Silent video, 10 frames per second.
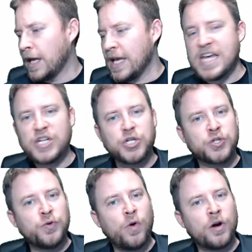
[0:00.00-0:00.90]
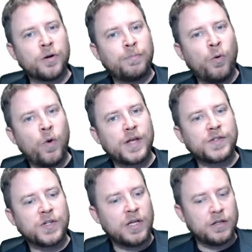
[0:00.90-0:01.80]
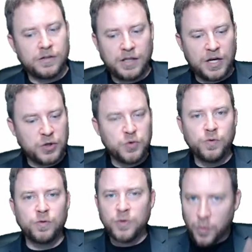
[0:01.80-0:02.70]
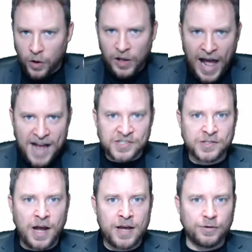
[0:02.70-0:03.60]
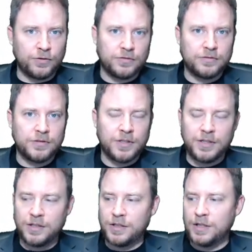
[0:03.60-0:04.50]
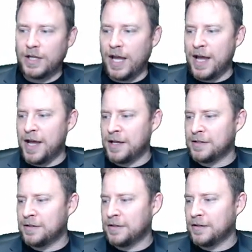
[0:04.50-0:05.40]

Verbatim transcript: each 200 points, you get a new class title. And